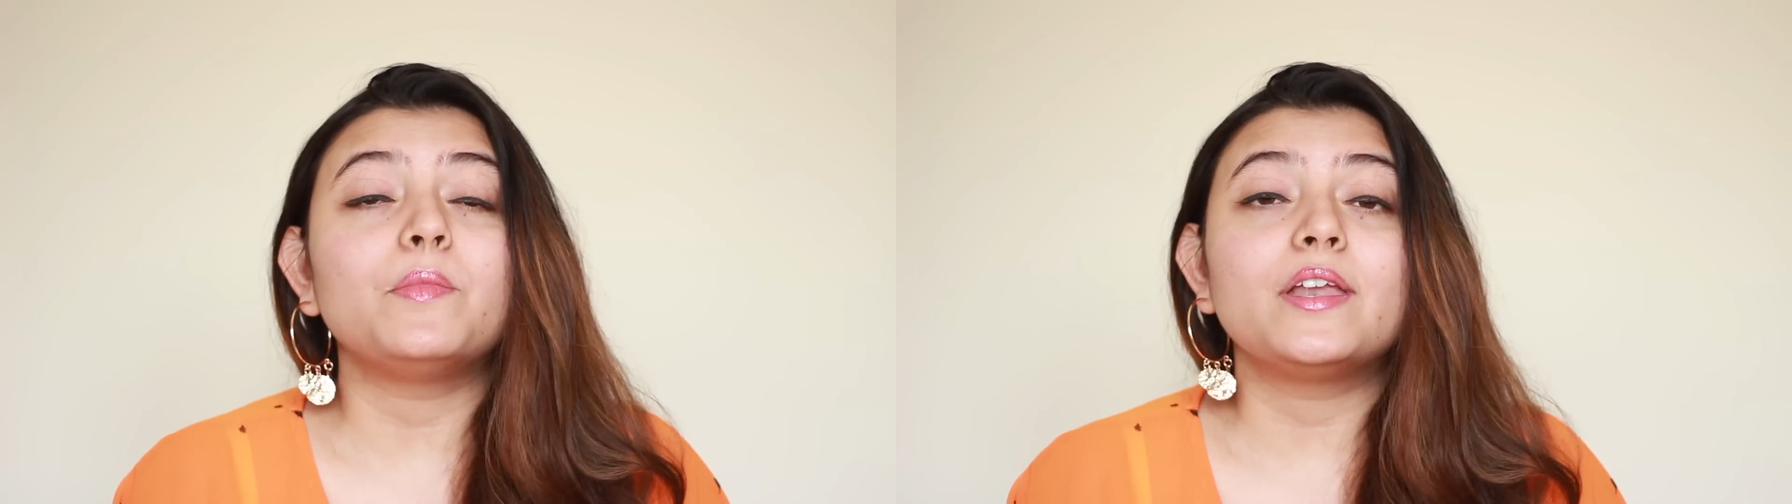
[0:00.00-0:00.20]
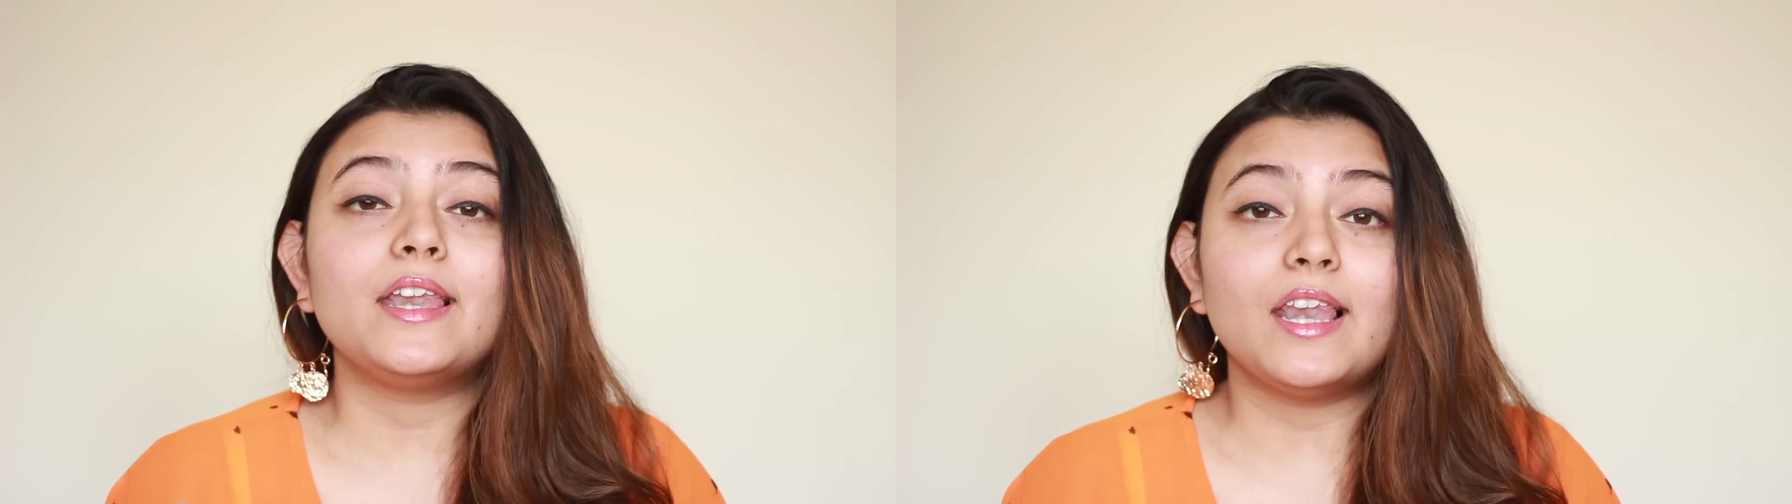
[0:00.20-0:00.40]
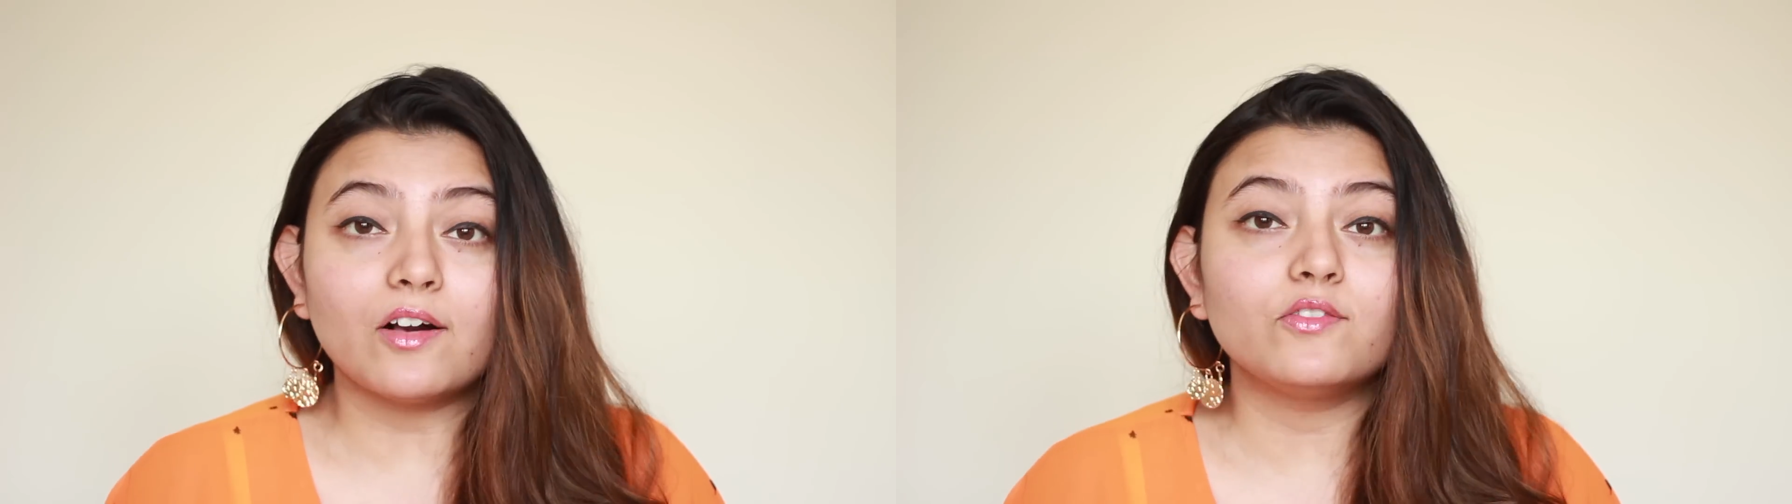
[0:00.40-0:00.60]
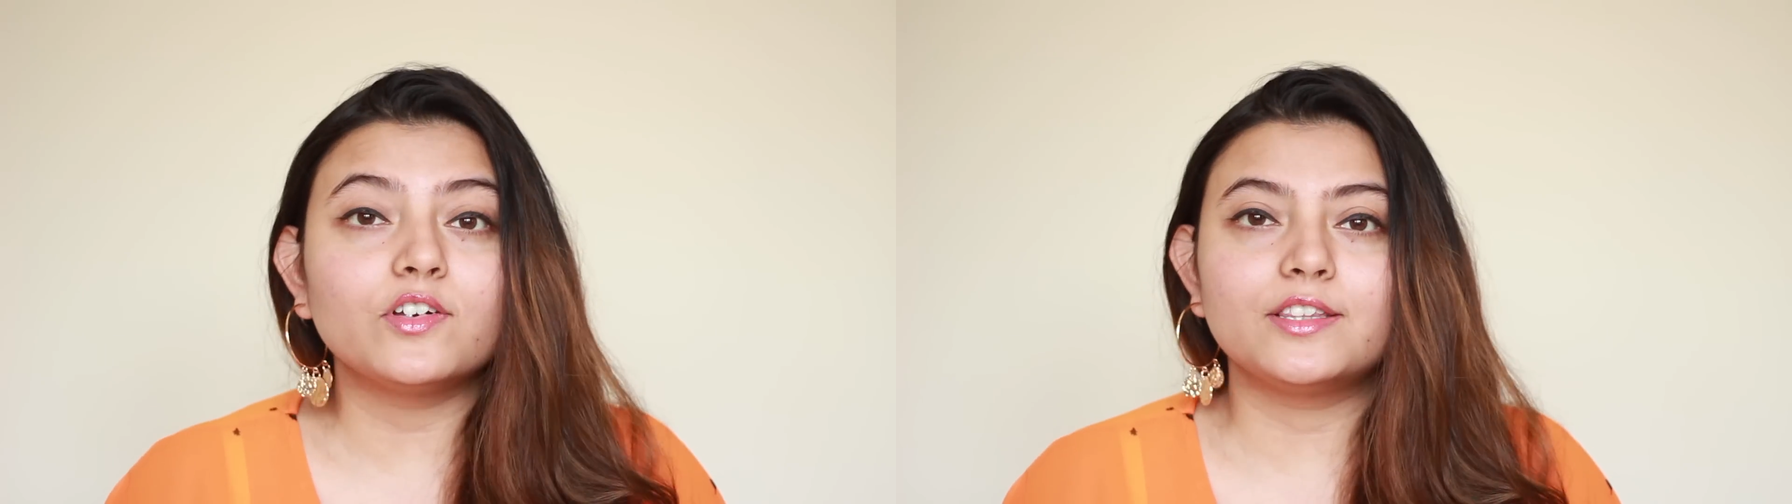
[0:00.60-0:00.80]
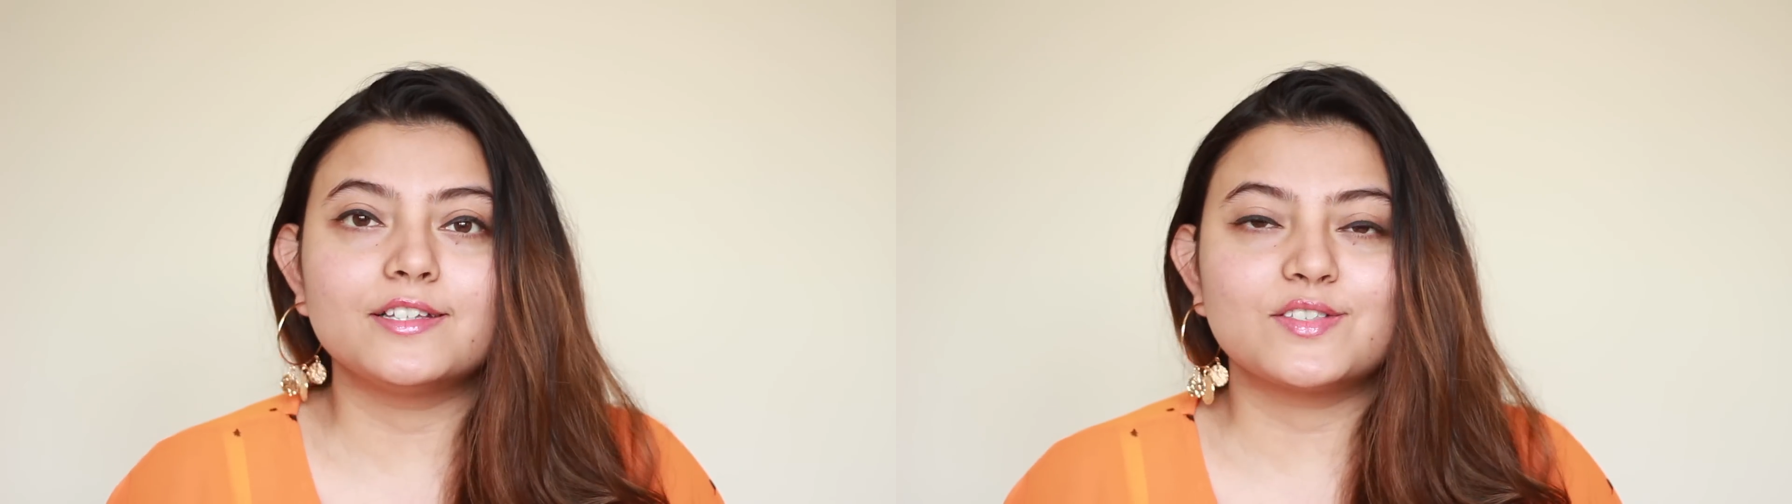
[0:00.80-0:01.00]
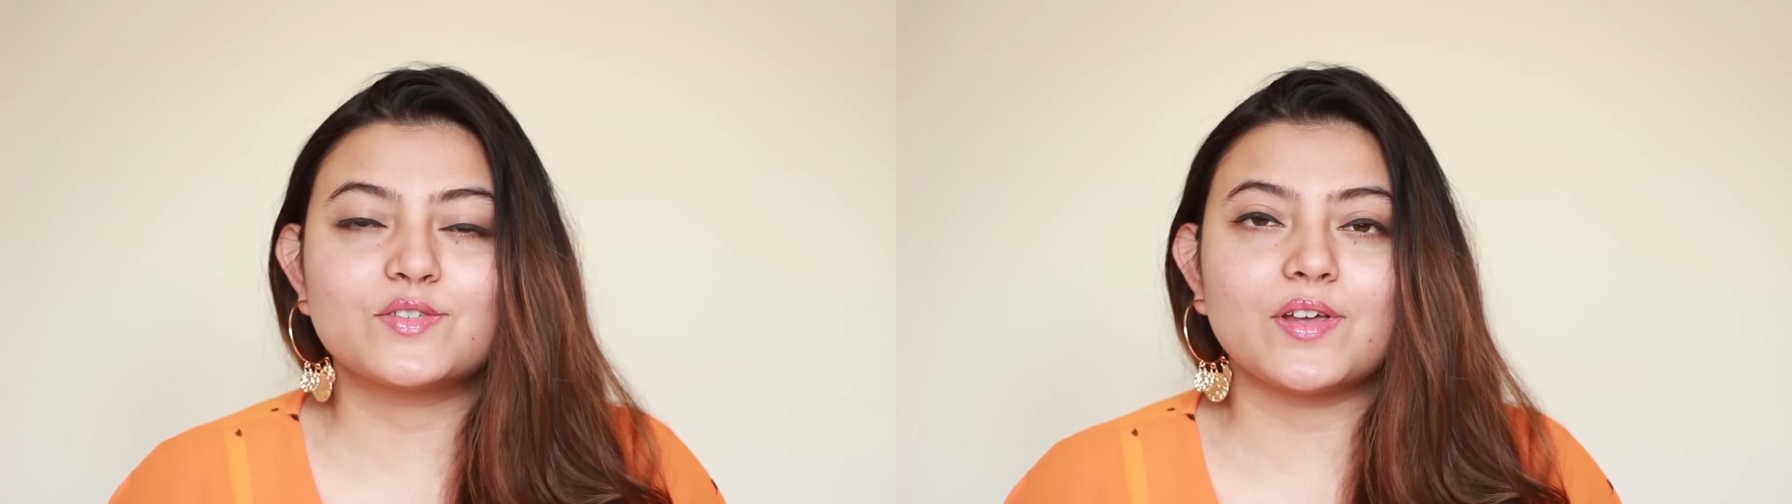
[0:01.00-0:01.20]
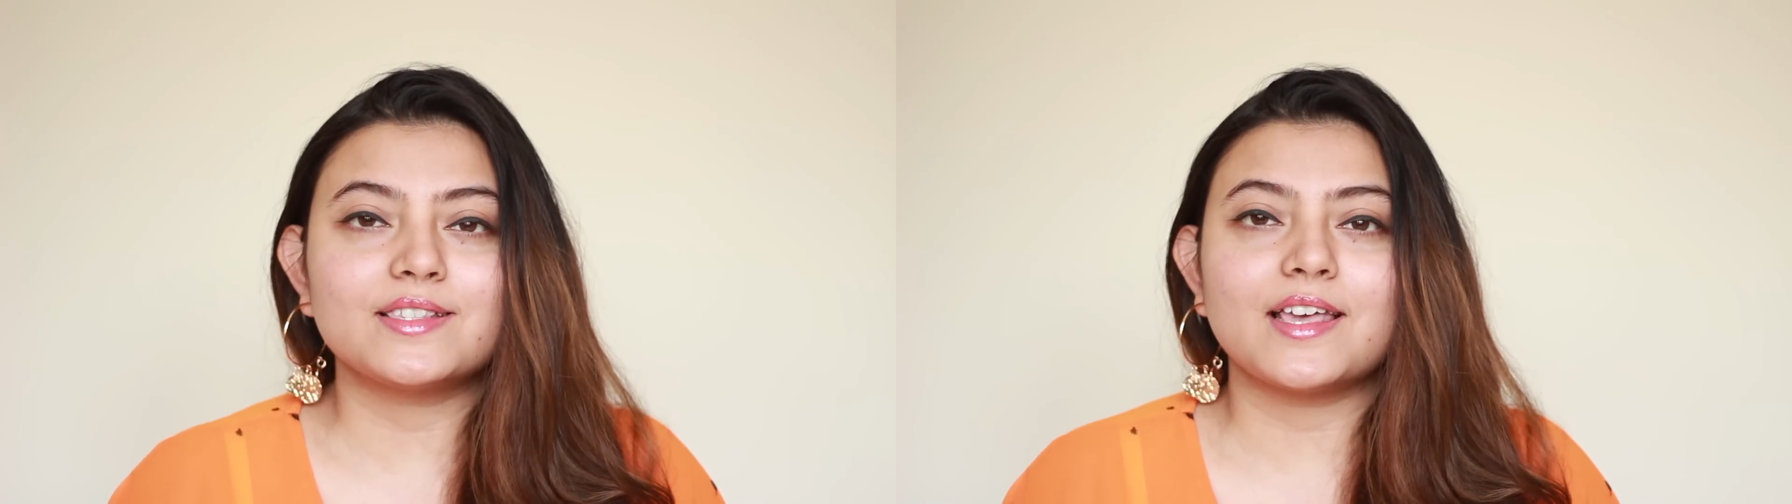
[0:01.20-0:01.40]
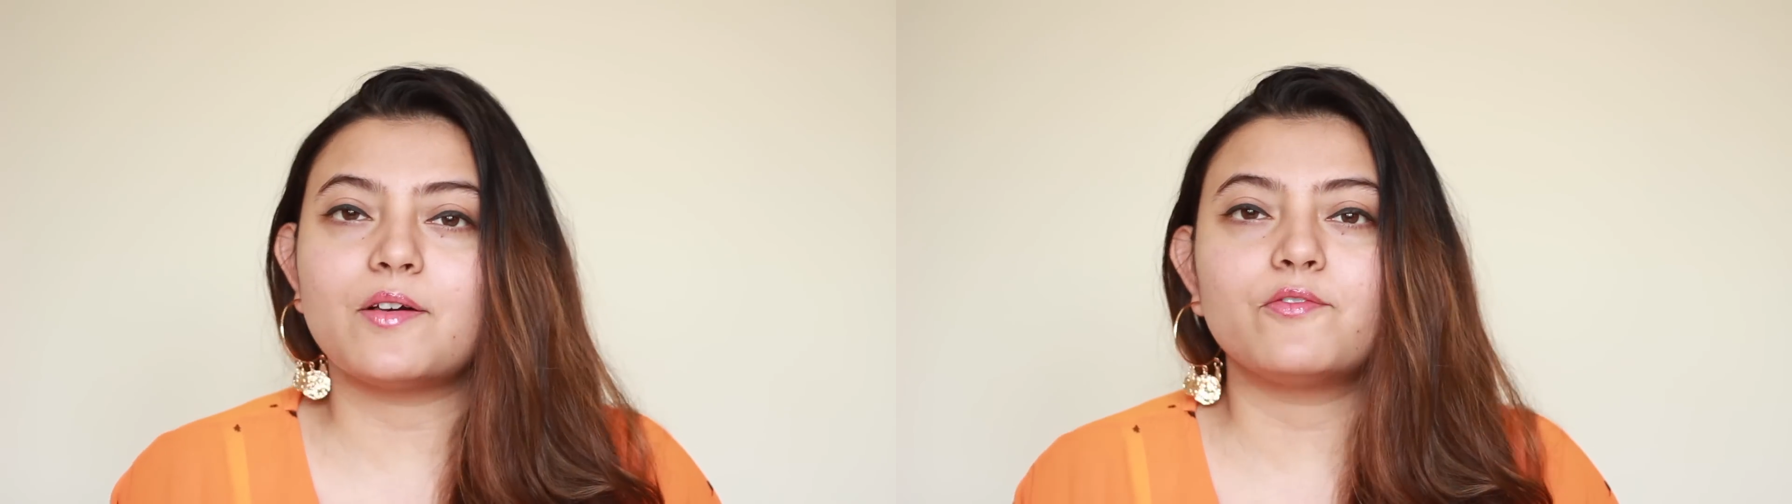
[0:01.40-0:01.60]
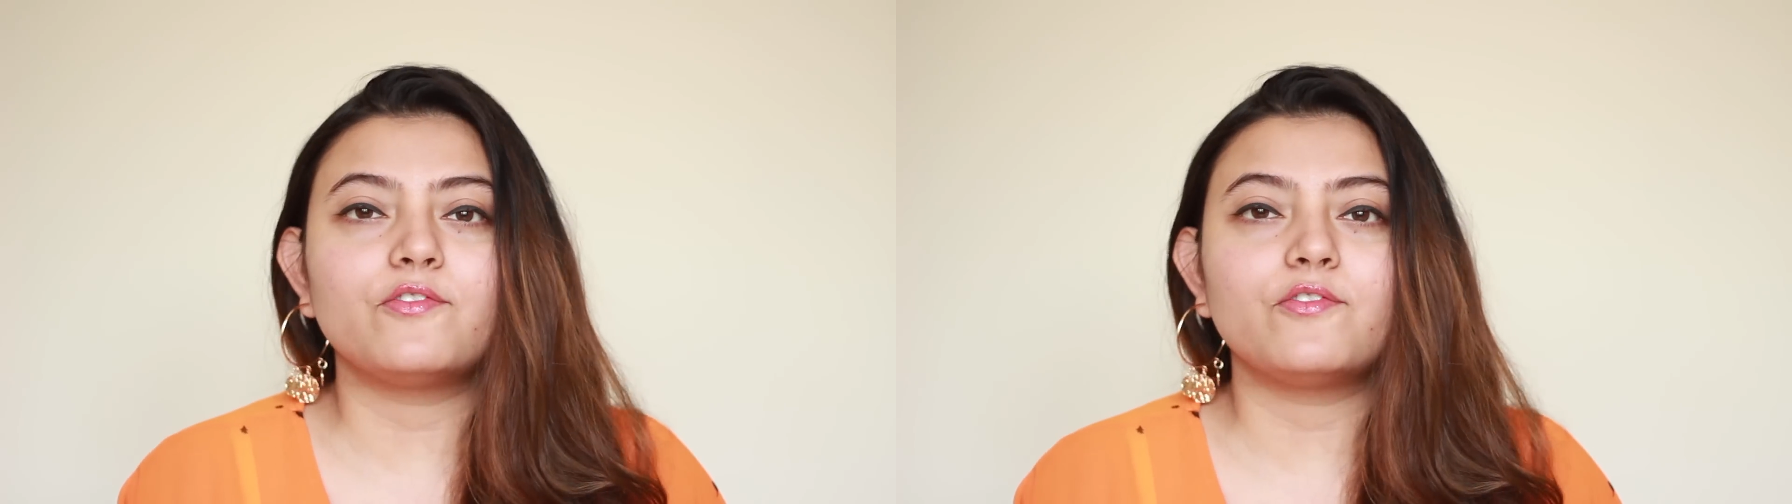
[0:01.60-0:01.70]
in love with this dress and I'm